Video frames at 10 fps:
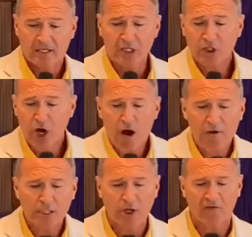
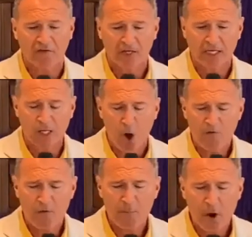discouraged or feeling
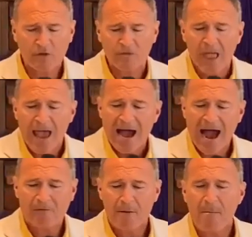overburdened,
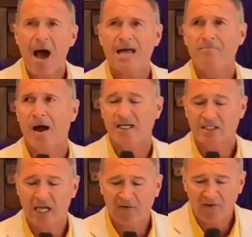I remind
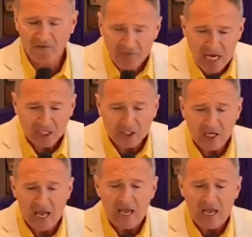myself of this,